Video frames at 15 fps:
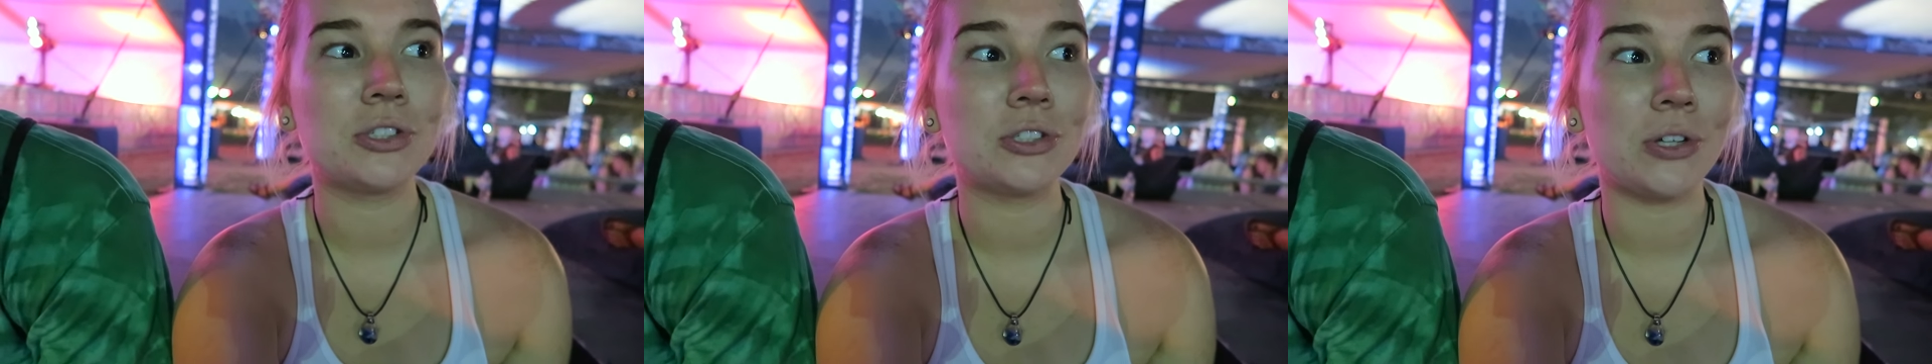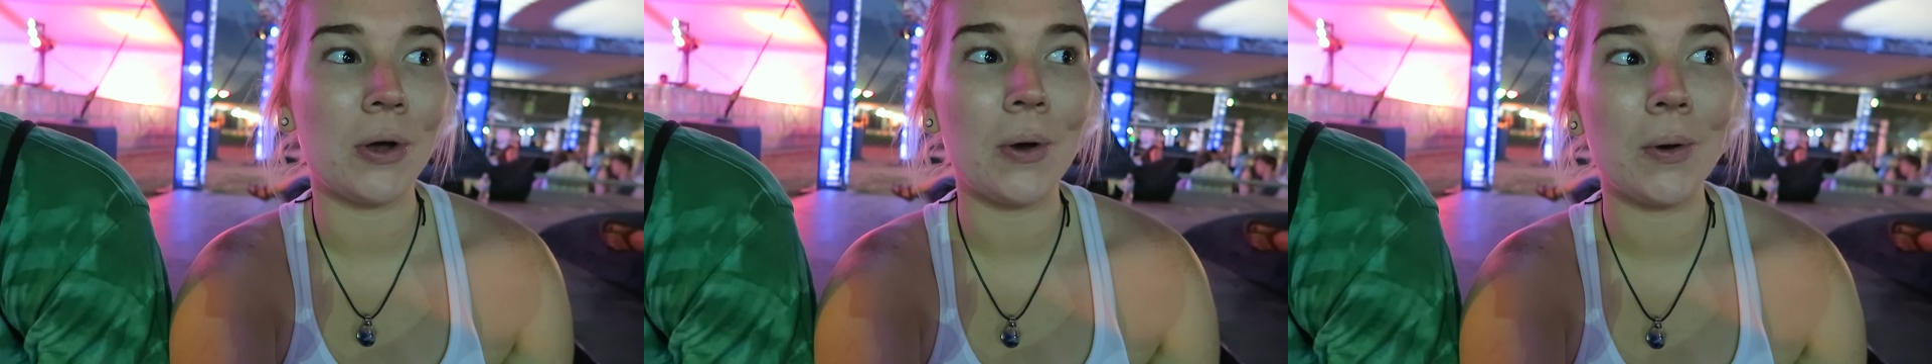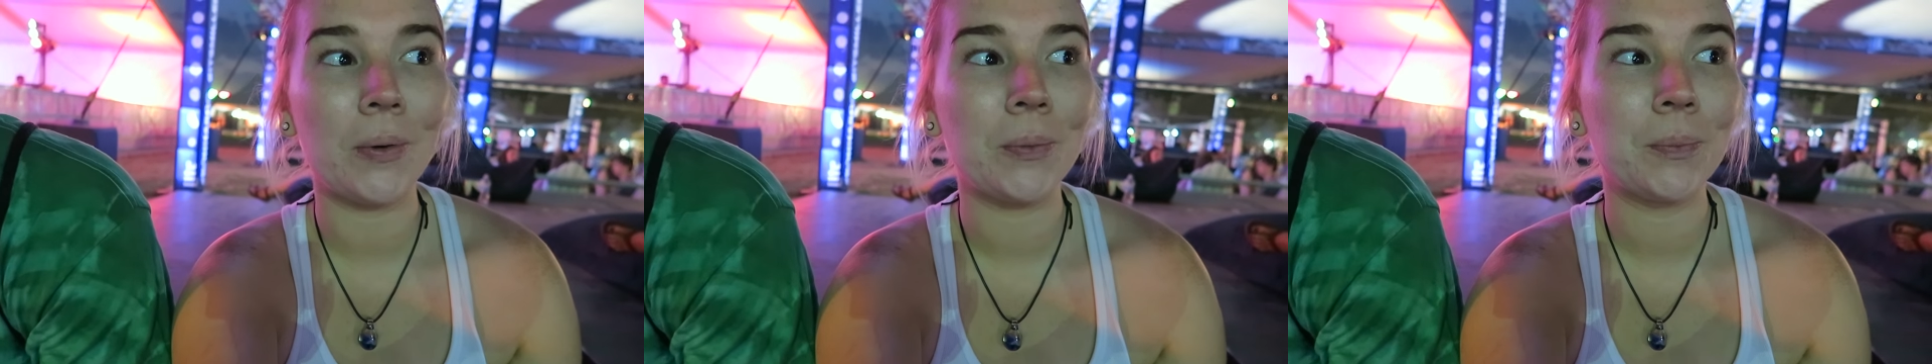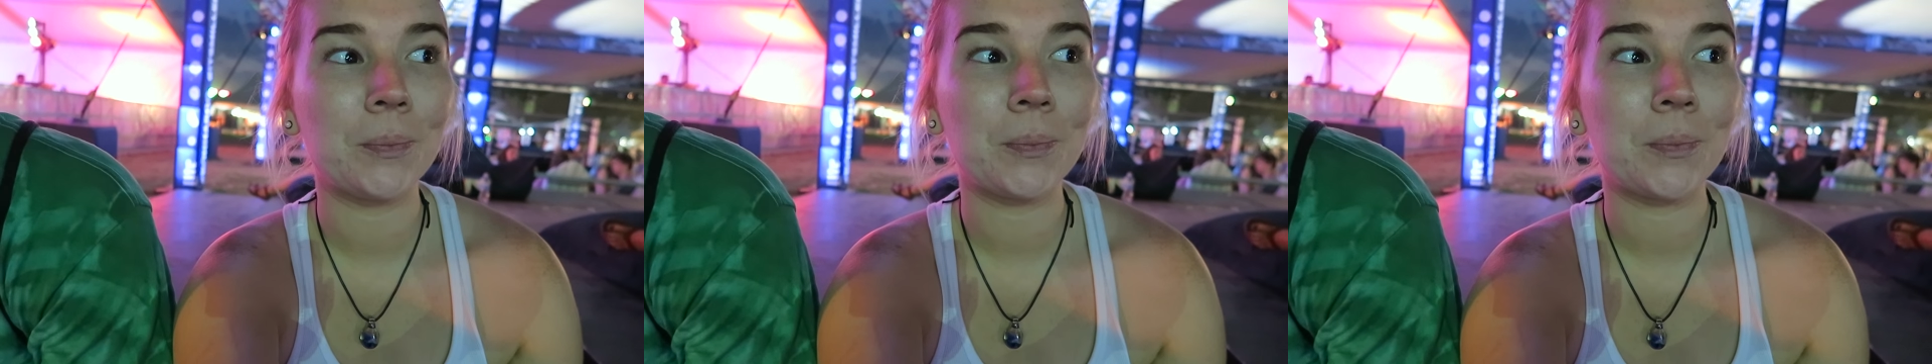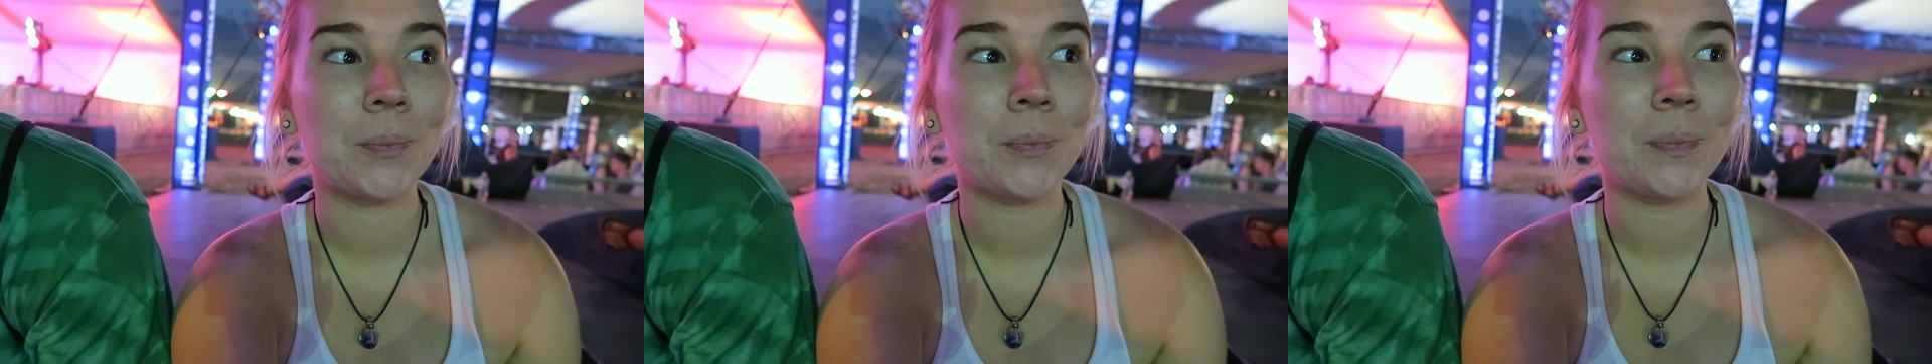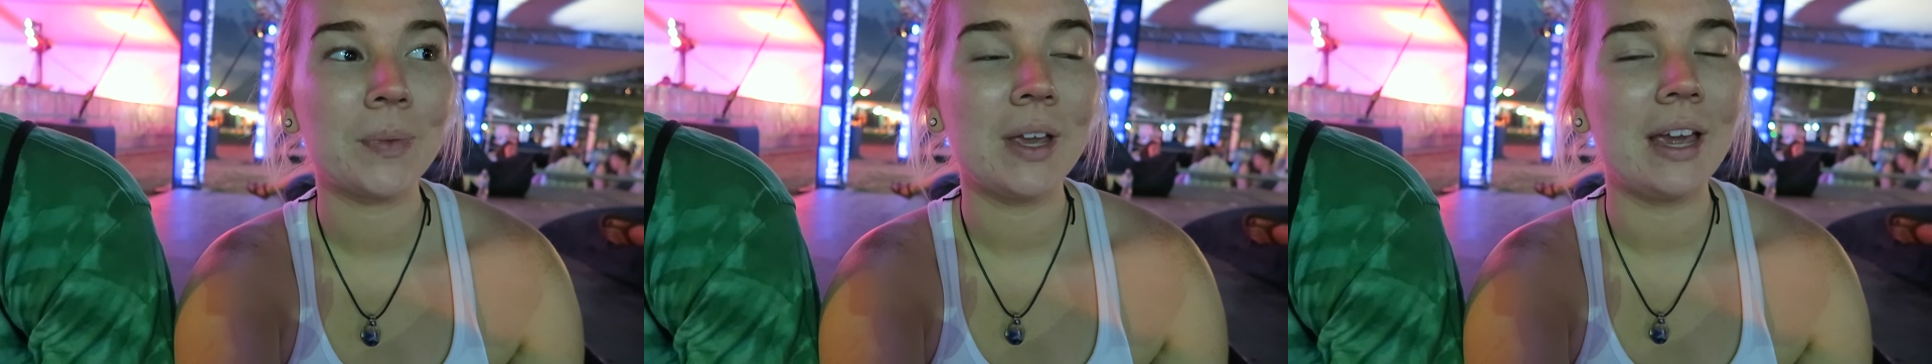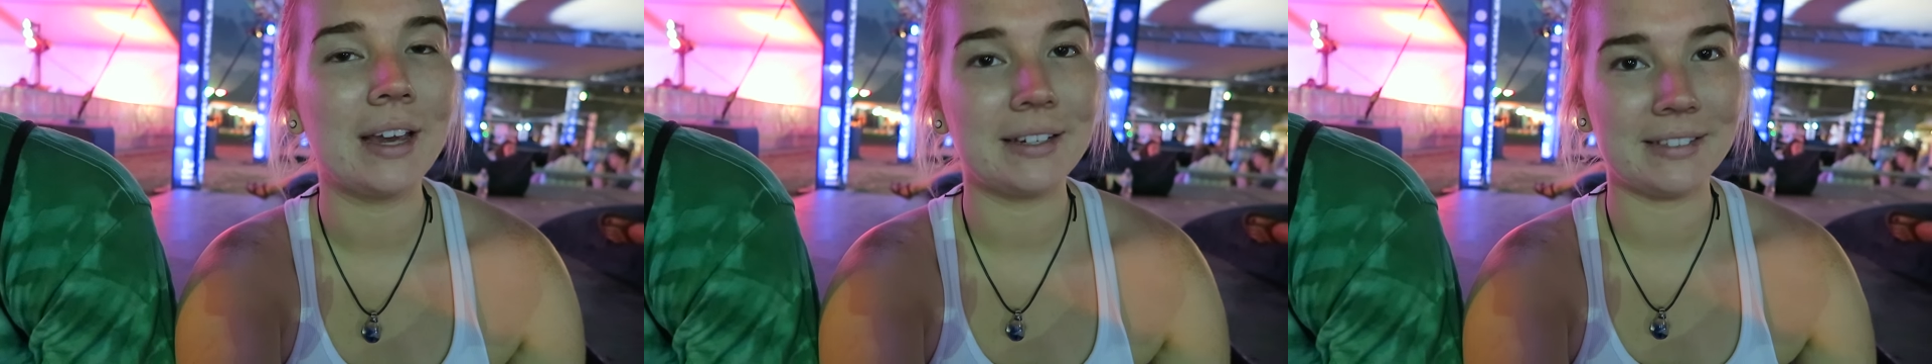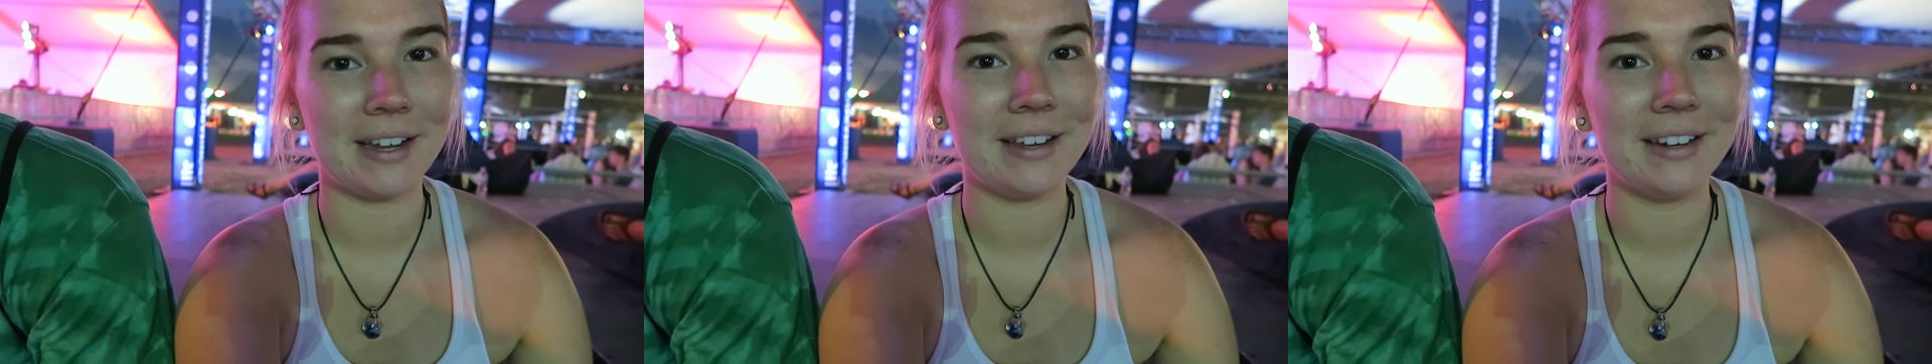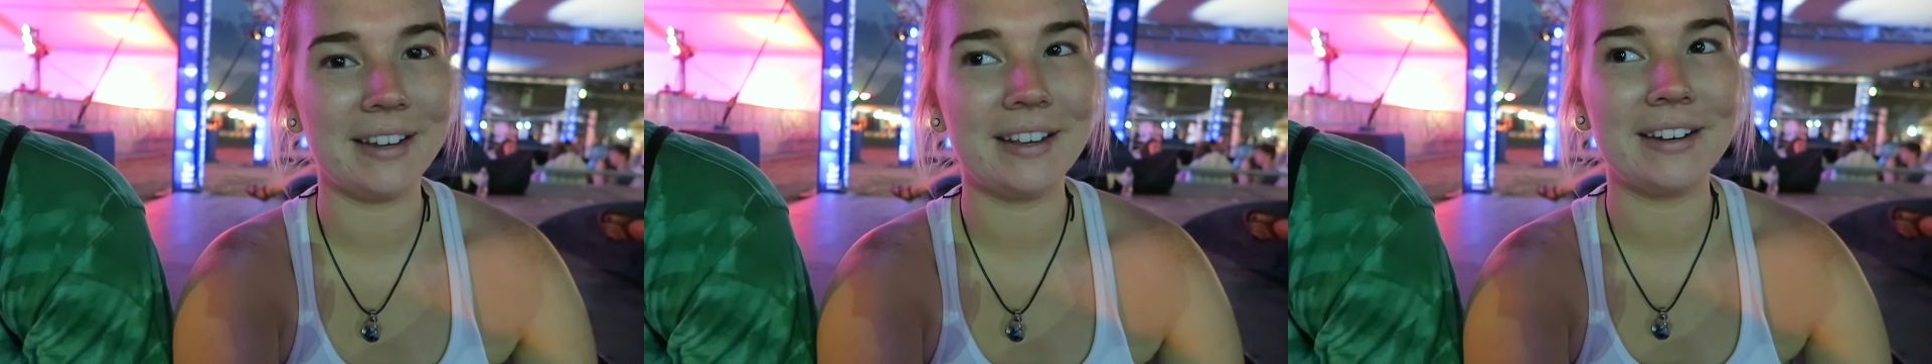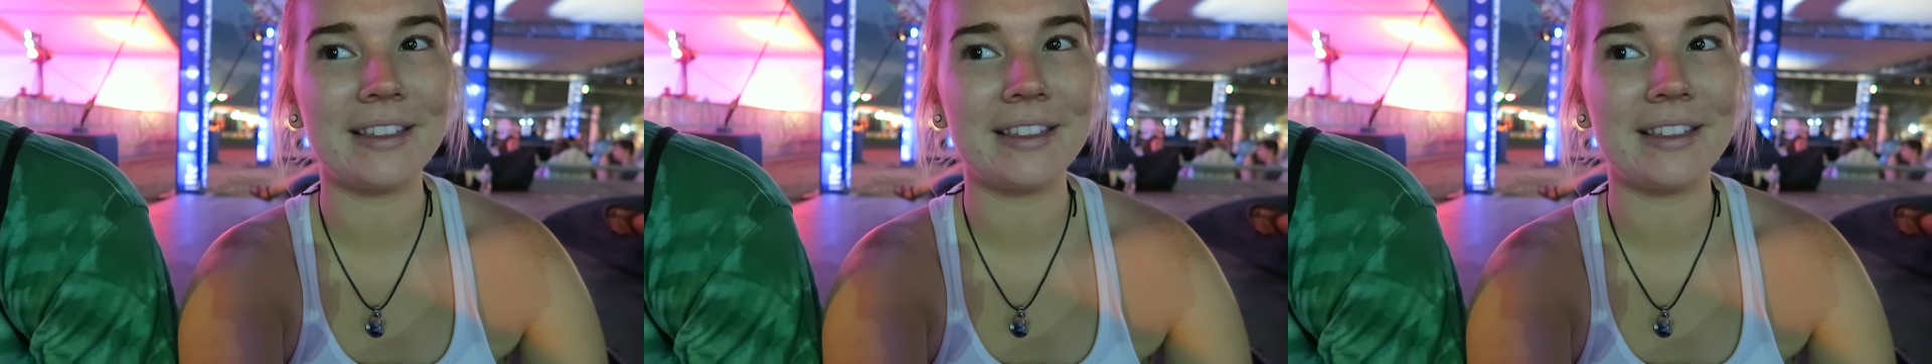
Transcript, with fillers: So excited.